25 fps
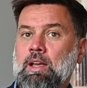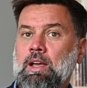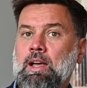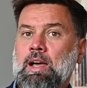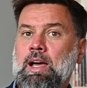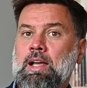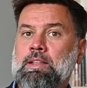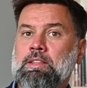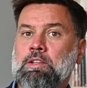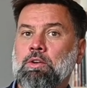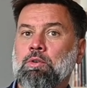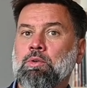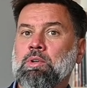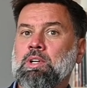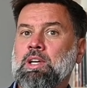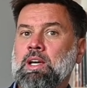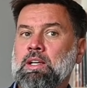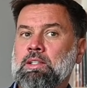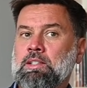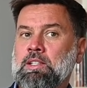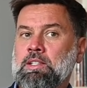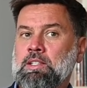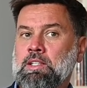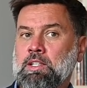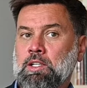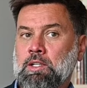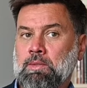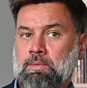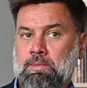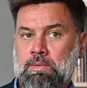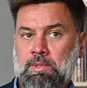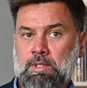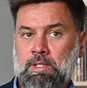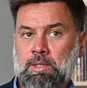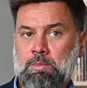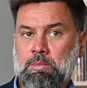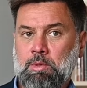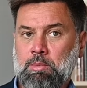heterogeneity of
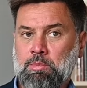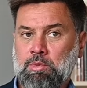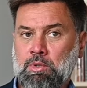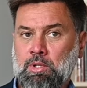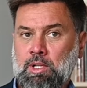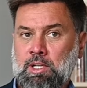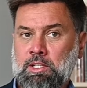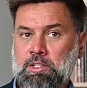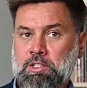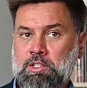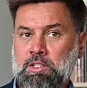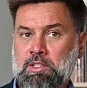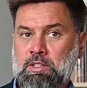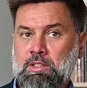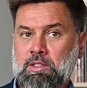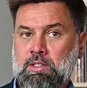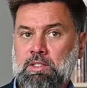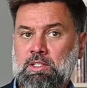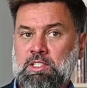uh, population,